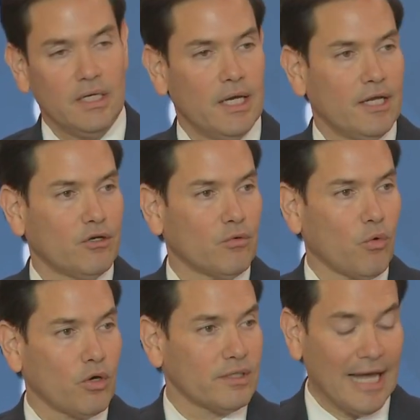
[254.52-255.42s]
and her
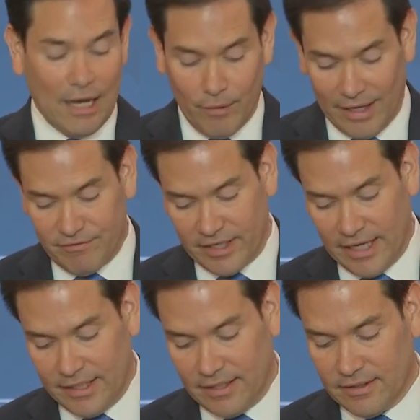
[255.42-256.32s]
work now
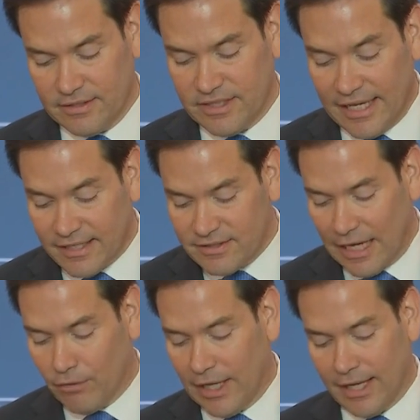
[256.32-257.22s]
advocating the Take It
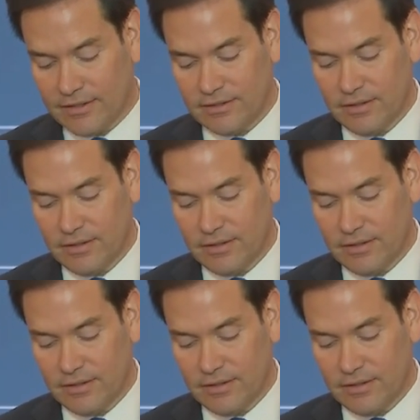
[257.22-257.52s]
Down Act,